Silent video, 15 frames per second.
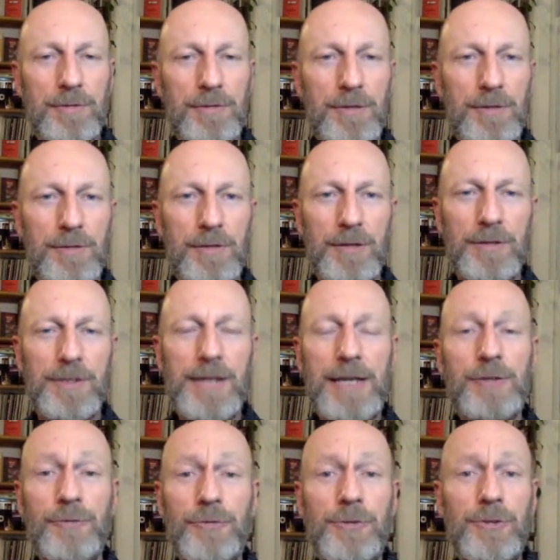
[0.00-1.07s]
the
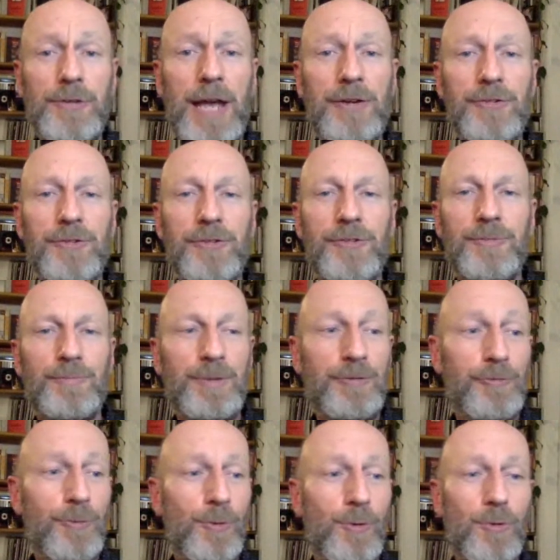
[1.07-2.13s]
next few sessions
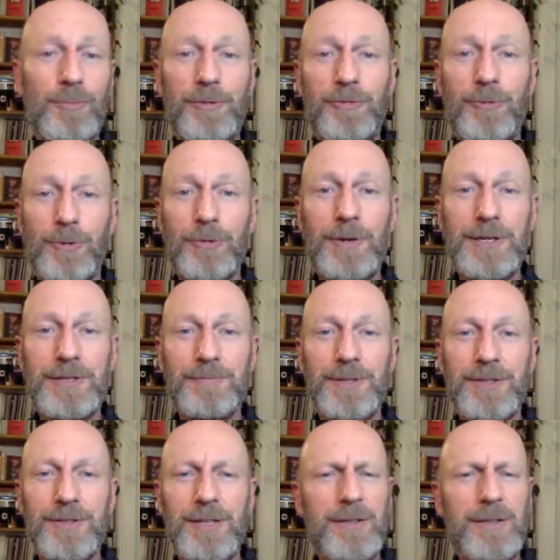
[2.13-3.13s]
before Christmas.